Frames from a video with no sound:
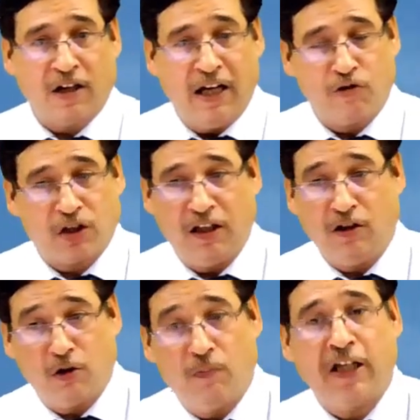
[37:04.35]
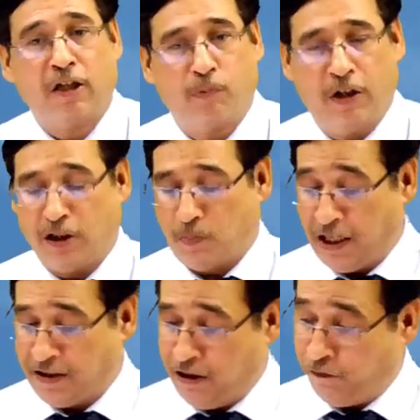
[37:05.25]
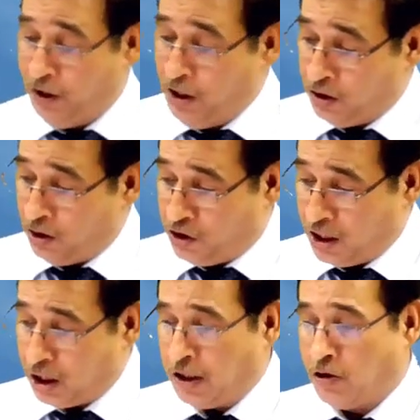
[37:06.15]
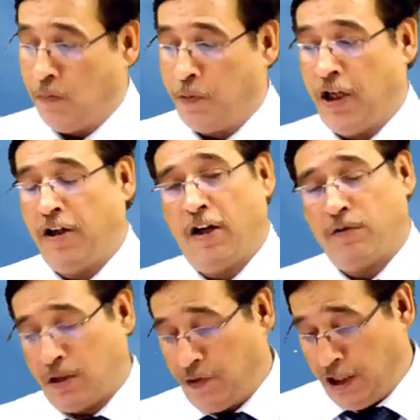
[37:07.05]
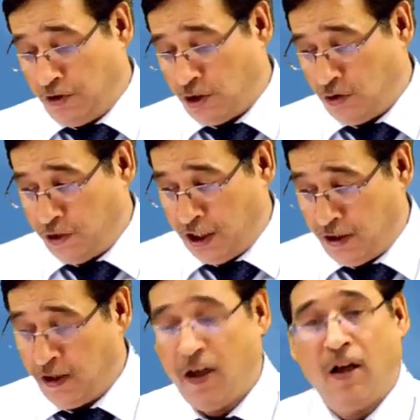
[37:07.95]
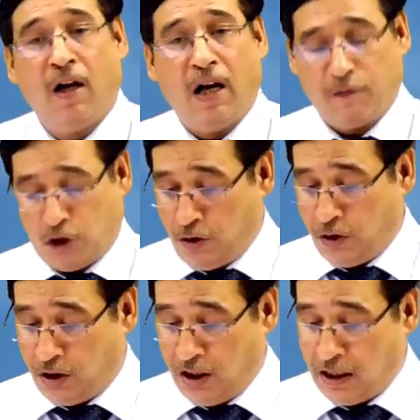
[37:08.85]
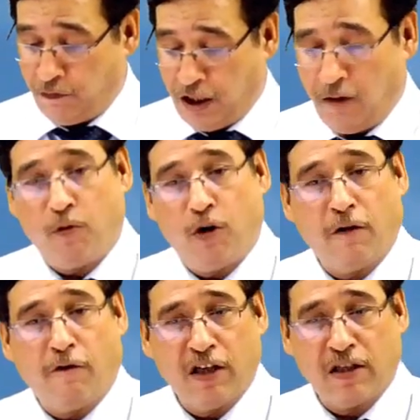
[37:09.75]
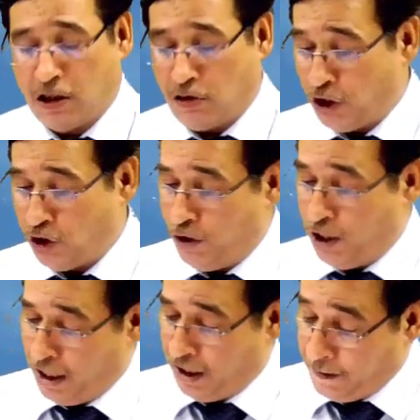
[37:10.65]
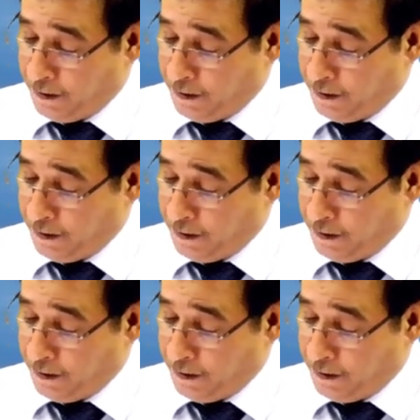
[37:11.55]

I have seen through my experience myself. So just actually pay down some attention over here. I'm sure these are very important facets which you will like.